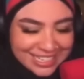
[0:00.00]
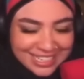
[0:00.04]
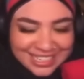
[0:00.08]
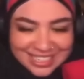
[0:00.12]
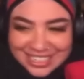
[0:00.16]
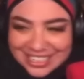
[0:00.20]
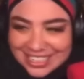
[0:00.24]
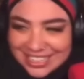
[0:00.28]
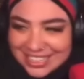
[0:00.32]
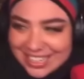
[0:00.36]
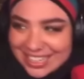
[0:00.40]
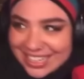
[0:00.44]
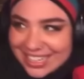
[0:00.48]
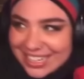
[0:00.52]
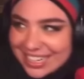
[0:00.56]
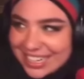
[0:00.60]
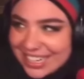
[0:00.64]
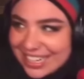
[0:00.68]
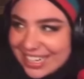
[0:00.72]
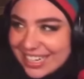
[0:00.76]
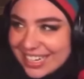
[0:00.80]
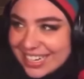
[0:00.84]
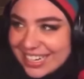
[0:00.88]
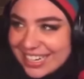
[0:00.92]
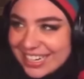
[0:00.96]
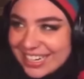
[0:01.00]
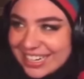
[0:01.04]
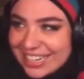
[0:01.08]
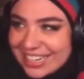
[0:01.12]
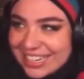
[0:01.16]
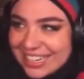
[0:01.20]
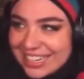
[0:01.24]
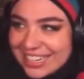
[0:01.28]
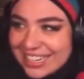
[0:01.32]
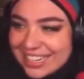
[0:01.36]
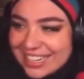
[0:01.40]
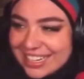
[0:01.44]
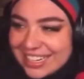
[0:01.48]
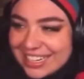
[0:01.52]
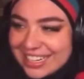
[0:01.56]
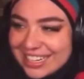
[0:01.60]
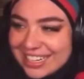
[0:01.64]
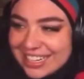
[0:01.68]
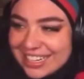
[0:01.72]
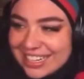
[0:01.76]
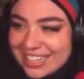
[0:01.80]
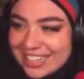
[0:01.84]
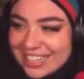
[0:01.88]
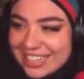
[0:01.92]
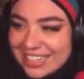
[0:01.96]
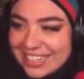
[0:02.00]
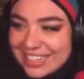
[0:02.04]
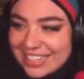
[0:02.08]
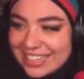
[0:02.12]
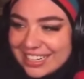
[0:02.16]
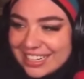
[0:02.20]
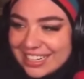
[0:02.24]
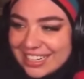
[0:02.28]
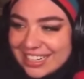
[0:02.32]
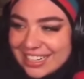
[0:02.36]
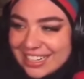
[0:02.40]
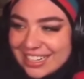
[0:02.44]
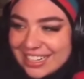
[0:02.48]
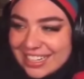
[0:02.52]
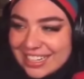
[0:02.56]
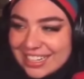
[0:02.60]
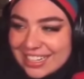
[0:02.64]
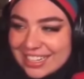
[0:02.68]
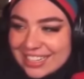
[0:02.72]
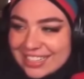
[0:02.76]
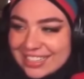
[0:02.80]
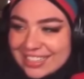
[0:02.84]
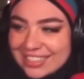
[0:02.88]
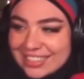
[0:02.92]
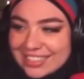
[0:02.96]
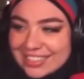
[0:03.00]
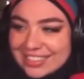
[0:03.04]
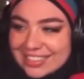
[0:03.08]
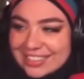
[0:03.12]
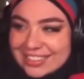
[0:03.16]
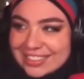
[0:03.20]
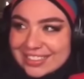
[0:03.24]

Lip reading: (no one is talking)